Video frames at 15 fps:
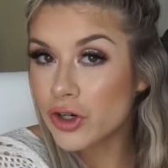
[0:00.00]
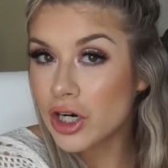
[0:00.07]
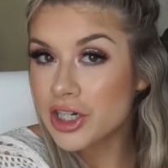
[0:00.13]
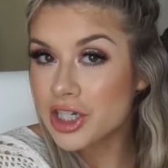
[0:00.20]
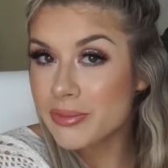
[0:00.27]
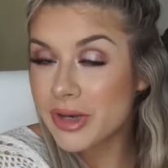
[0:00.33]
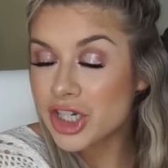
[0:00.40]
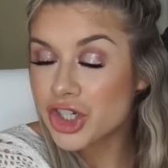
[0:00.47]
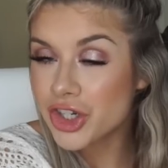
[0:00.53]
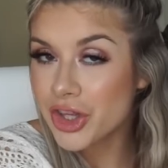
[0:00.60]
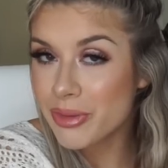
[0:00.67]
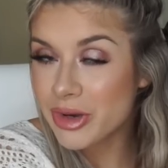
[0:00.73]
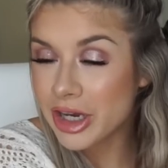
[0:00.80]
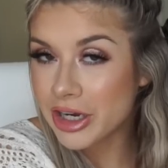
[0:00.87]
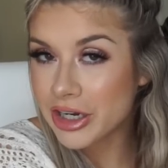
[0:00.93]
forgot to mention
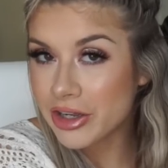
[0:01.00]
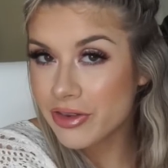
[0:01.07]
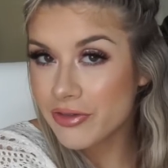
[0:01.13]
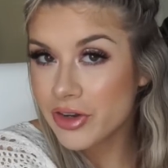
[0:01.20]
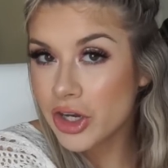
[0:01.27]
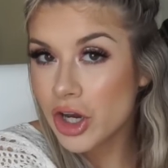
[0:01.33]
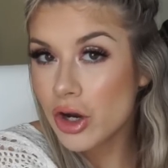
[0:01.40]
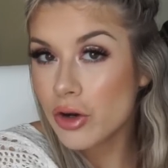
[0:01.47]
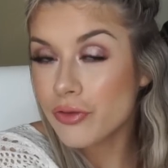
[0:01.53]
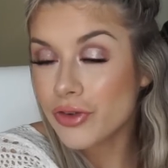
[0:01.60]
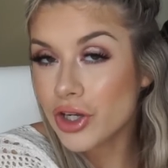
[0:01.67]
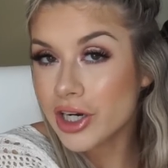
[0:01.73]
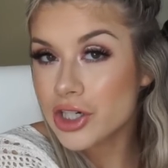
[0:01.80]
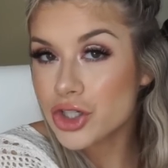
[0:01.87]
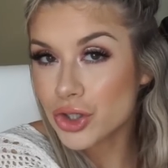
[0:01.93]
in the beginning of the video, if
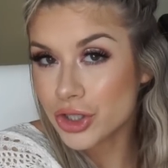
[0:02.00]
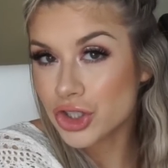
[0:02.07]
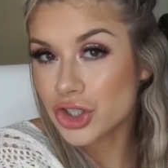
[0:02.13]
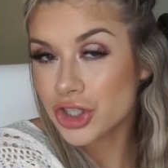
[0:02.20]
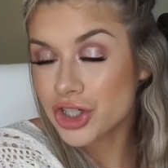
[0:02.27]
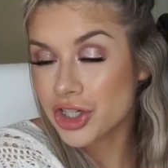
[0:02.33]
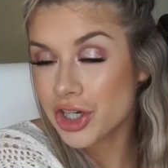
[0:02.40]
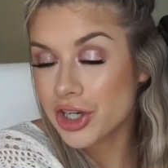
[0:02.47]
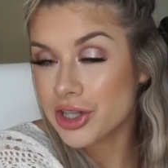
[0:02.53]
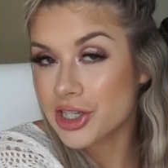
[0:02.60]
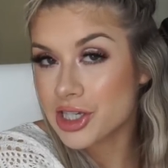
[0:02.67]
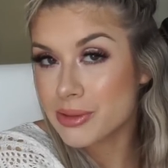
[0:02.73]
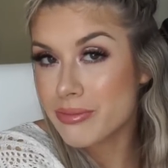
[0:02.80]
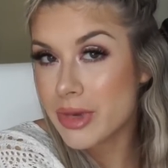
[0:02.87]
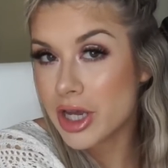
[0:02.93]
you guys are interested in
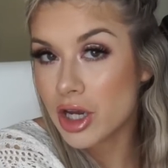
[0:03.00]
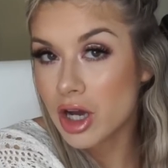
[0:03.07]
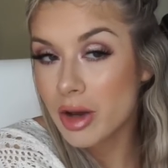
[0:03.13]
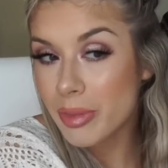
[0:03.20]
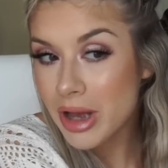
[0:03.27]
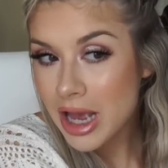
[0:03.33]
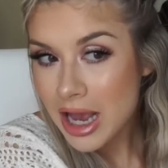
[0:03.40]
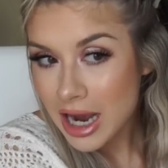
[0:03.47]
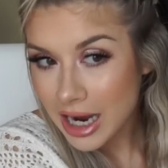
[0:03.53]
this makeup,